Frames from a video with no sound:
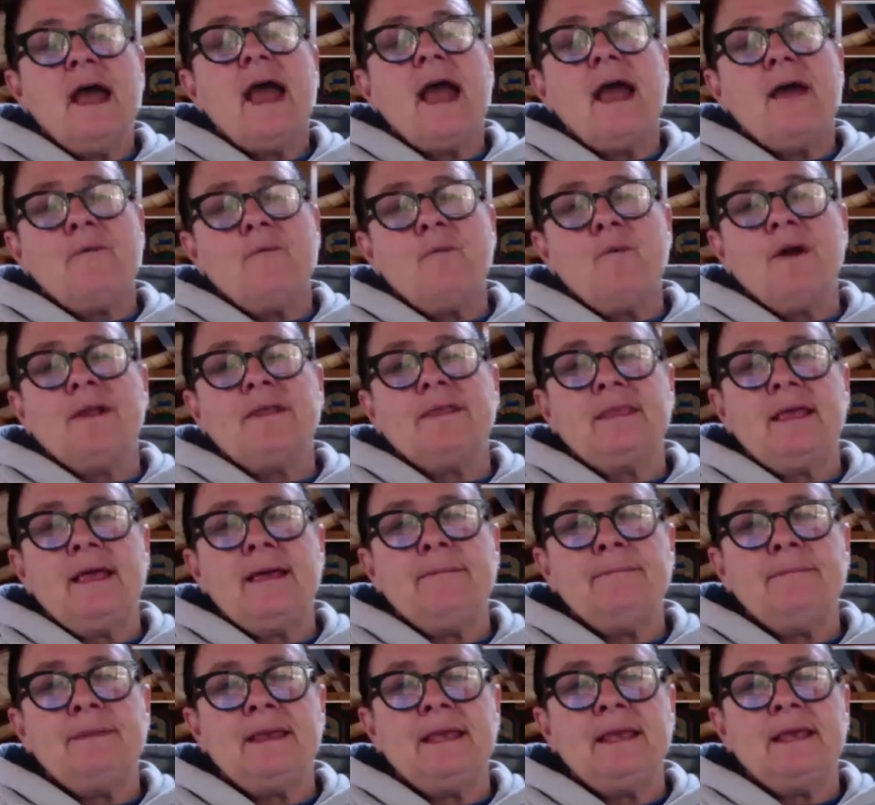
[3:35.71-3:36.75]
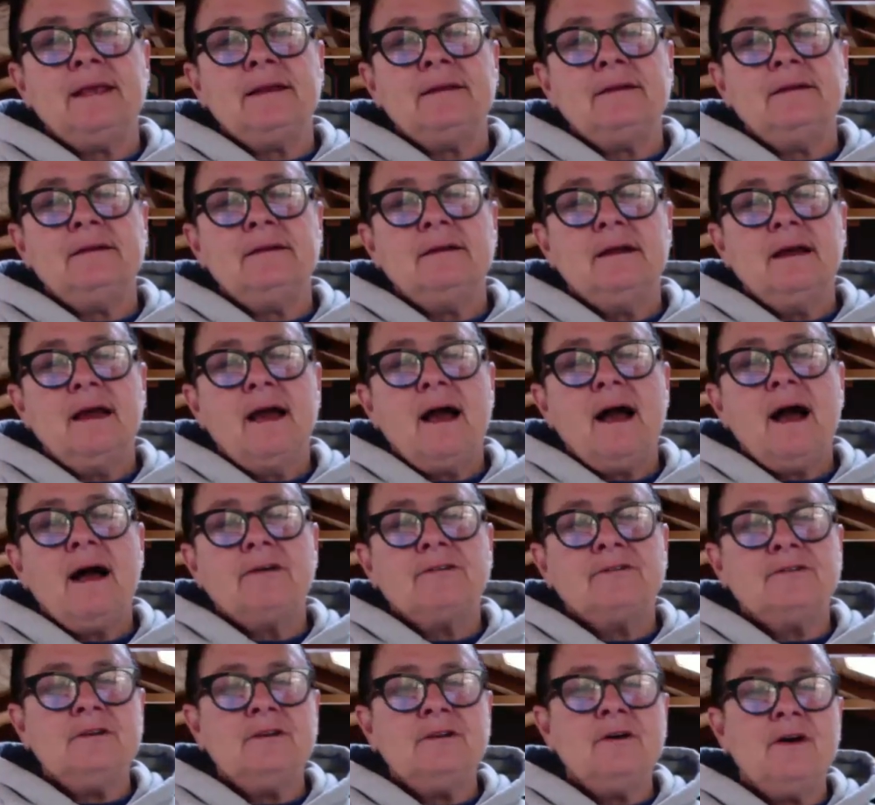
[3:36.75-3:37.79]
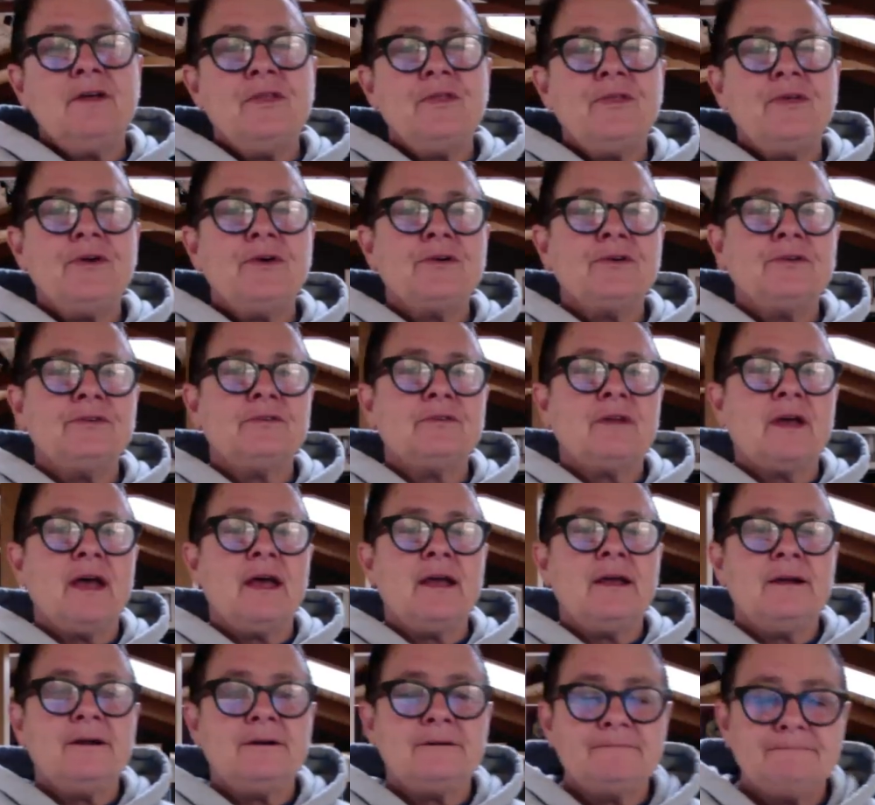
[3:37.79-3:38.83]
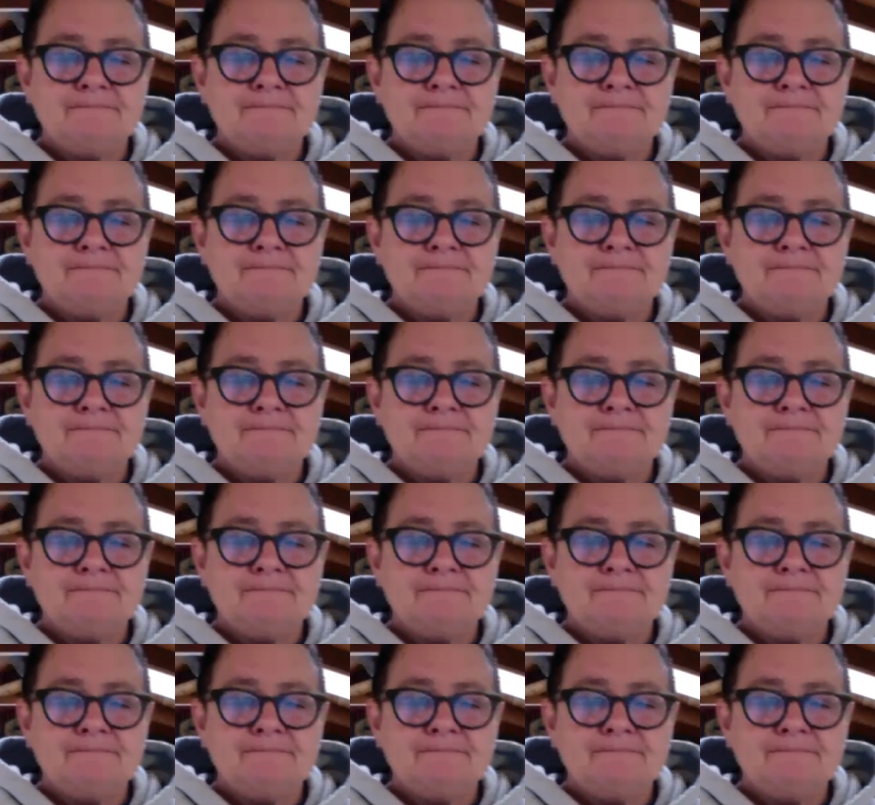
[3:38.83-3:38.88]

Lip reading: and what they mean. I'll see you on Thursday.